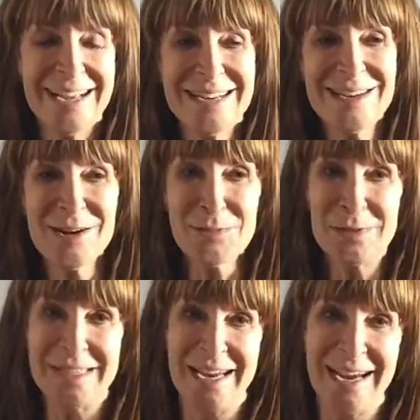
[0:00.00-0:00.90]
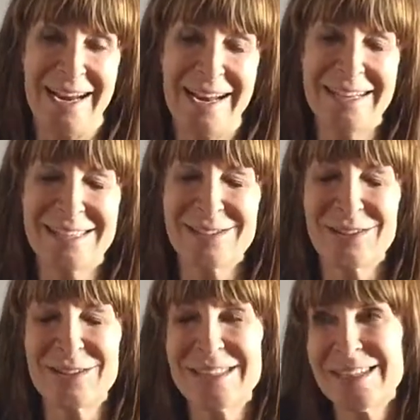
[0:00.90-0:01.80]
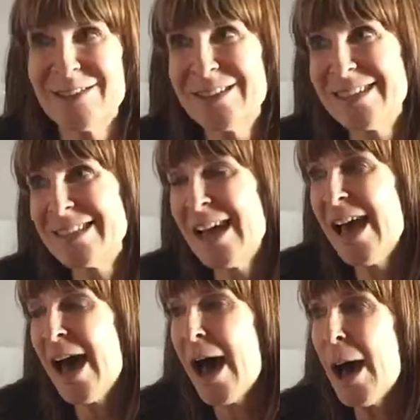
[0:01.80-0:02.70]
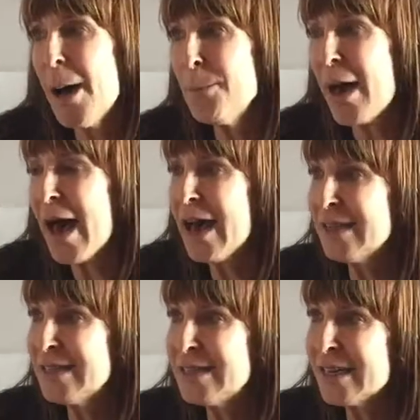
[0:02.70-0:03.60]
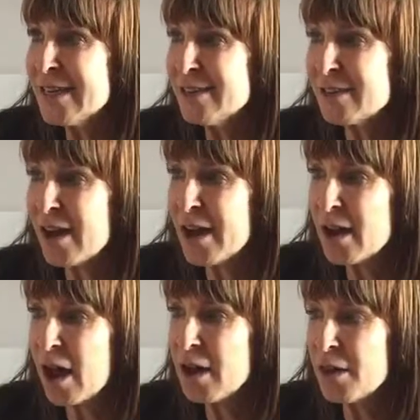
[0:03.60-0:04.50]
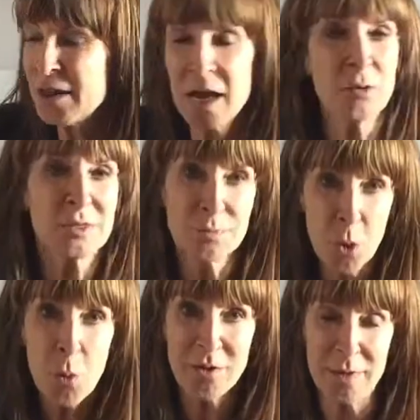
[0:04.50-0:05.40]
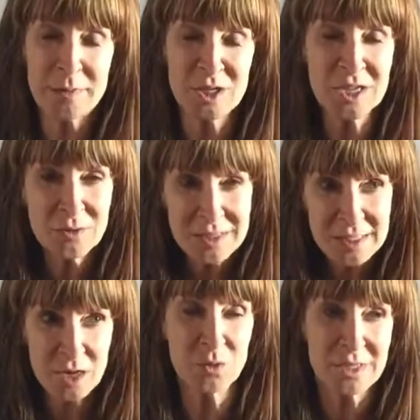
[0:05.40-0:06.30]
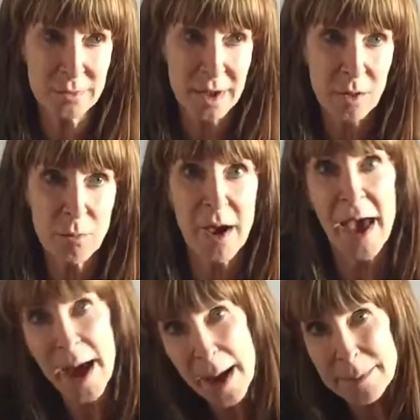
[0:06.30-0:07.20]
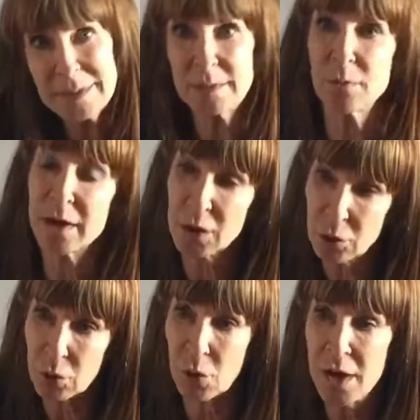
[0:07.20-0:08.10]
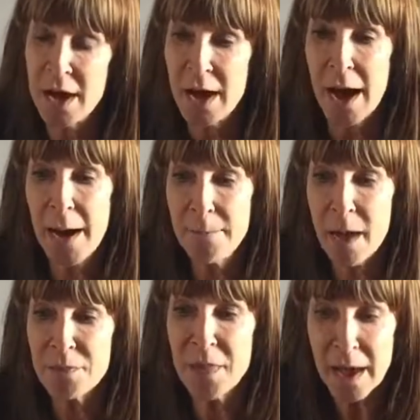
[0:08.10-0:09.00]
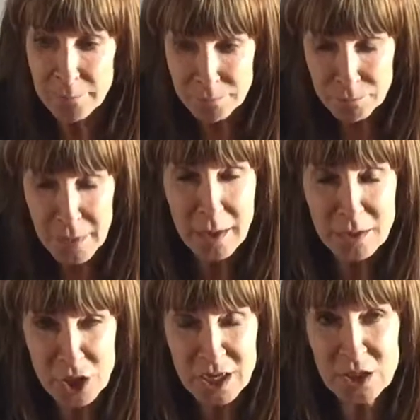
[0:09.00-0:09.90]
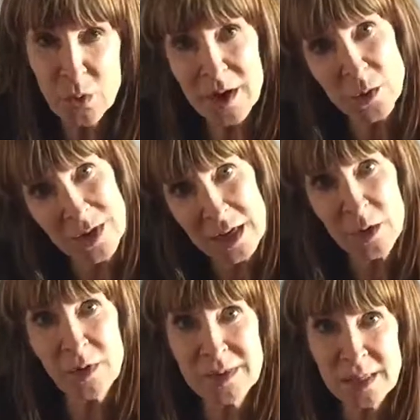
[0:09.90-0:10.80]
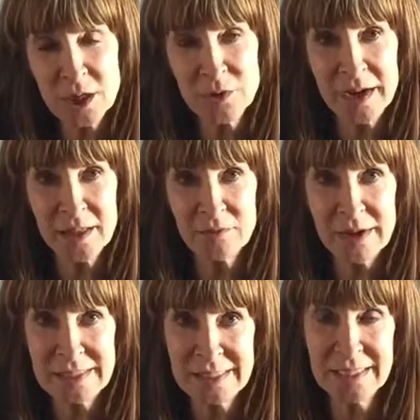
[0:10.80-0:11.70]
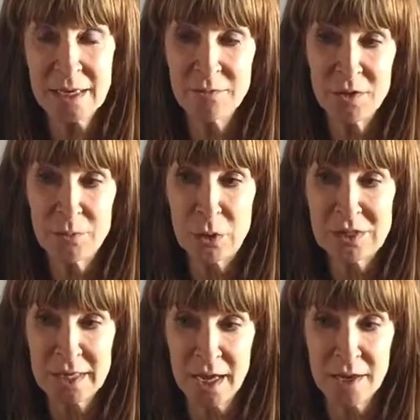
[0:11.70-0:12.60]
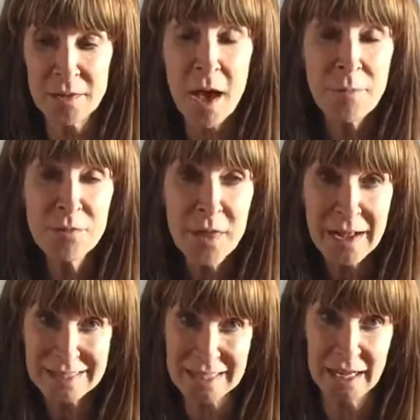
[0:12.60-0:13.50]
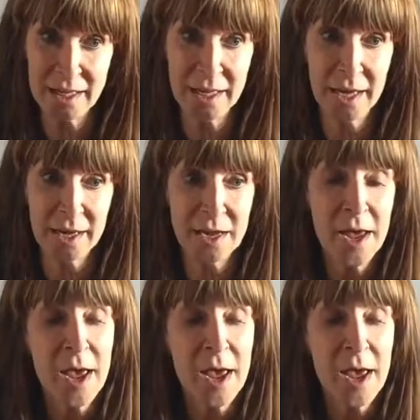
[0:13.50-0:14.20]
Not particularly strong shoulders, and I think I was more worried about my shoulders than I was about my abs and my core. That changed quite quickly once I create the right setup for the body, and that's key here.